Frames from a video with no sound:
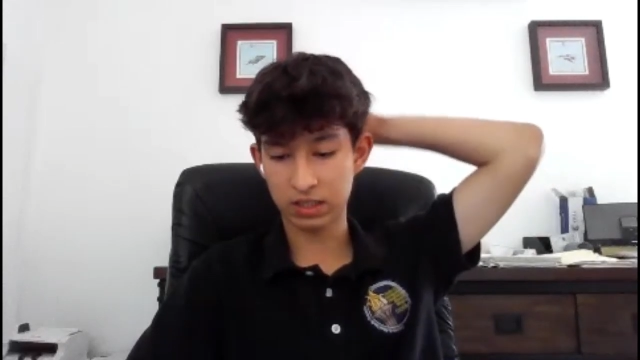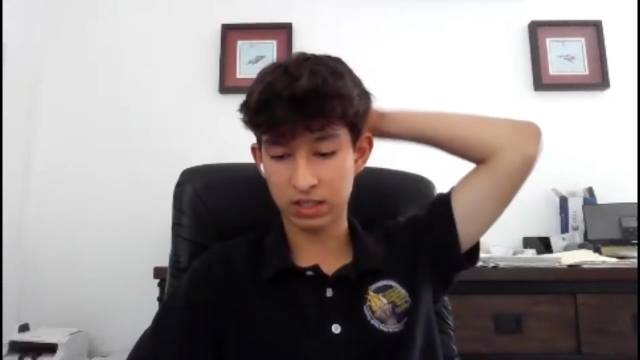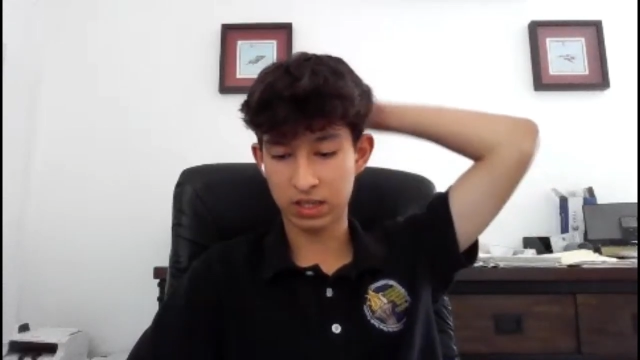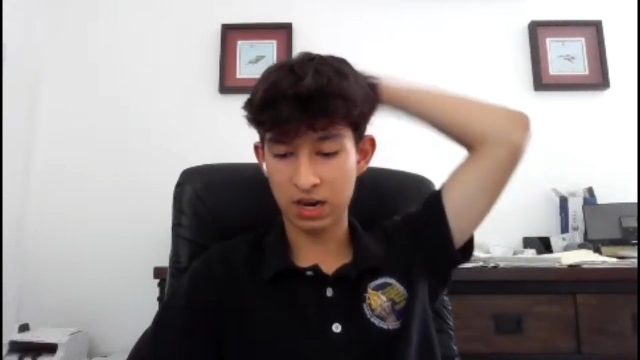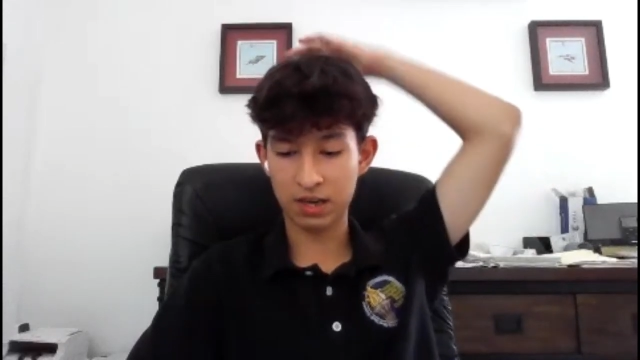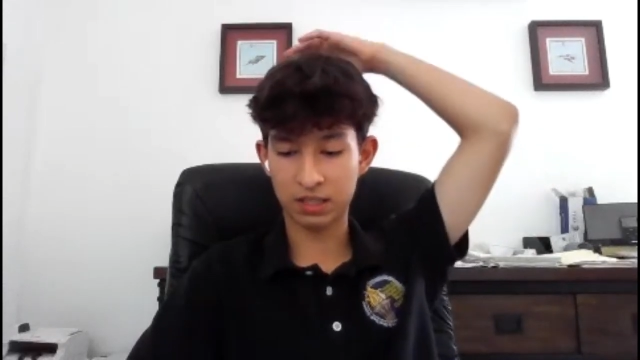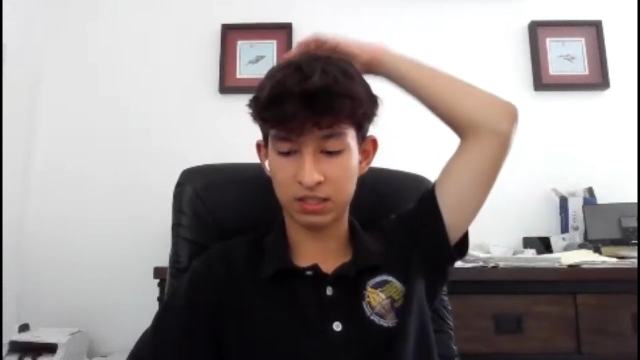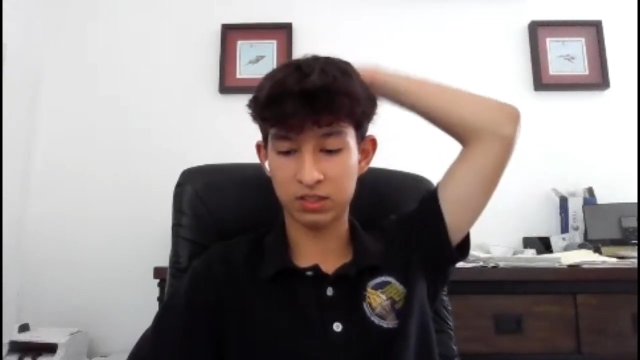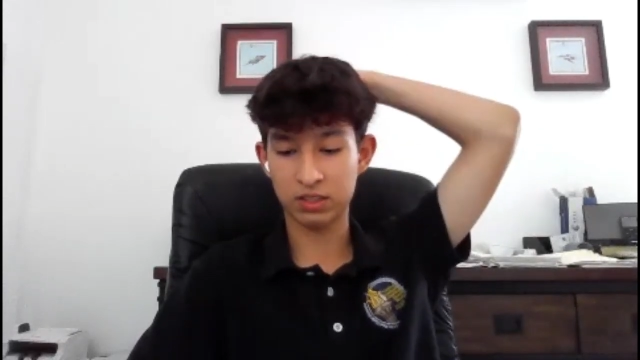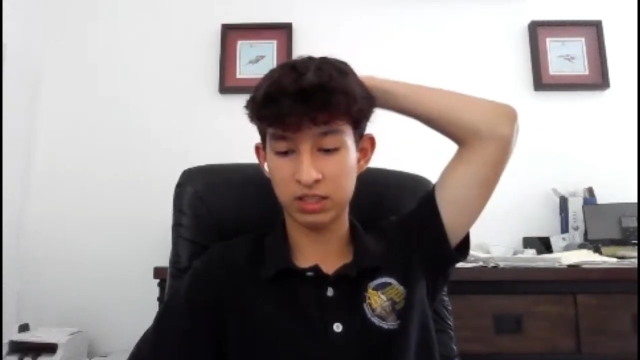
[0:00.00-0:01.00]

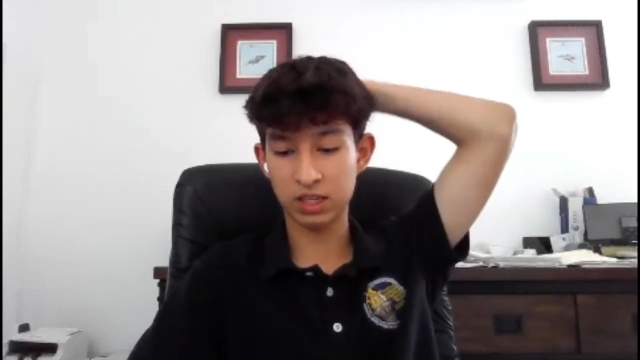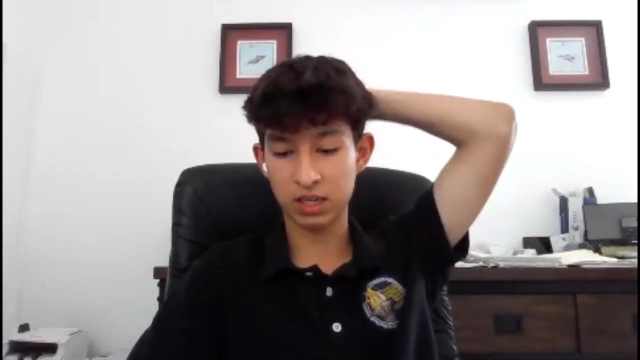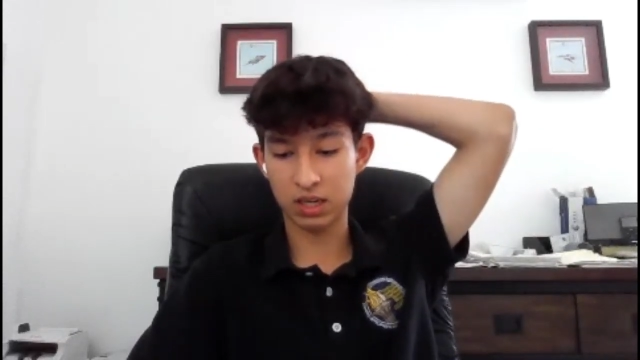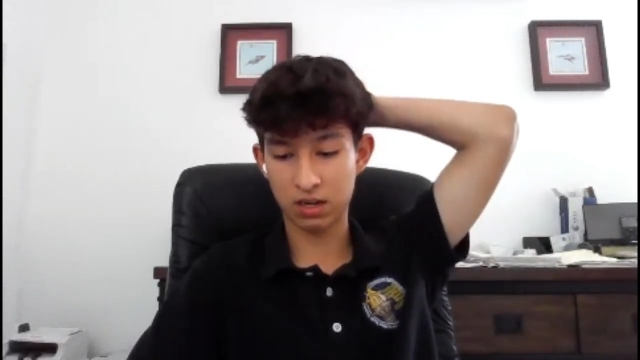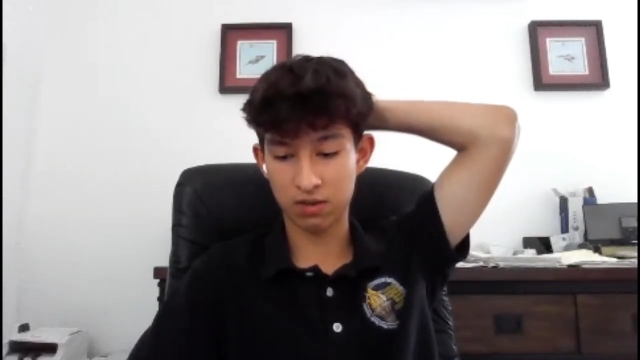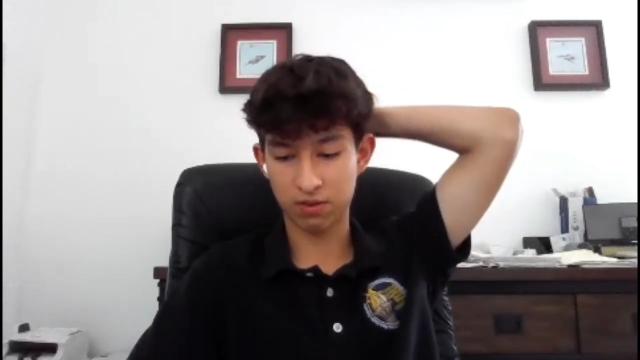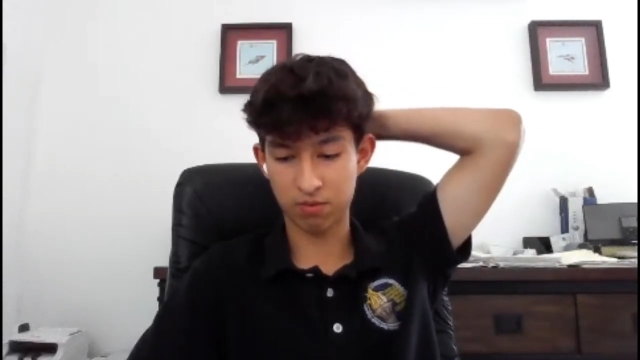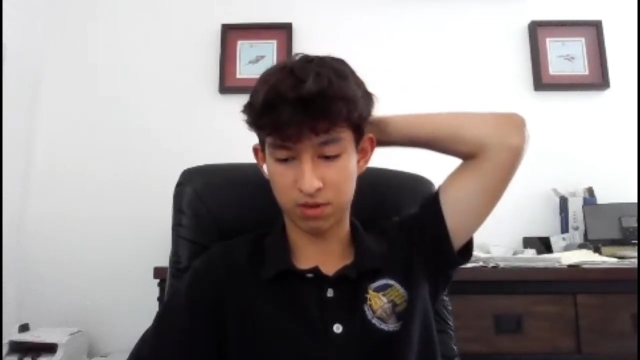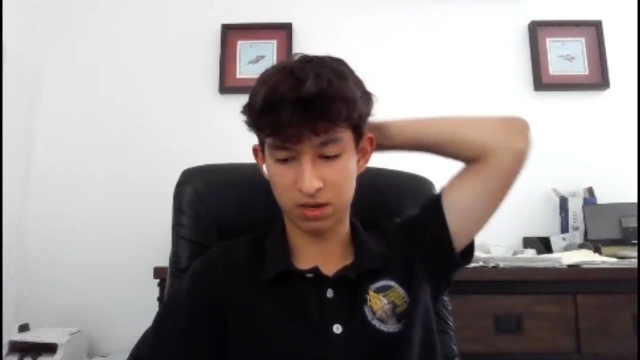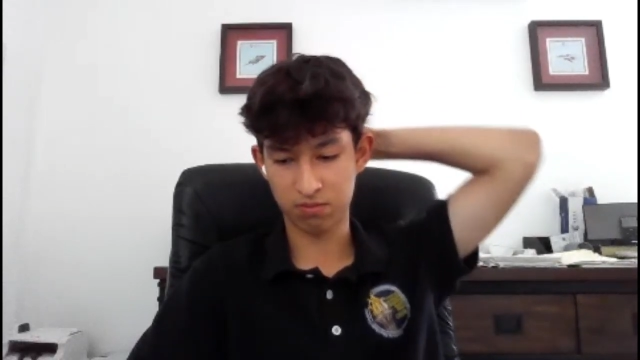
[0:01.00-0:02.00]
characteristic of the
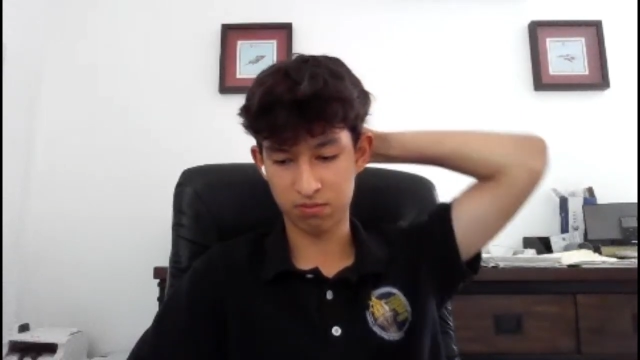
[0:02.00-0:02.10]
bond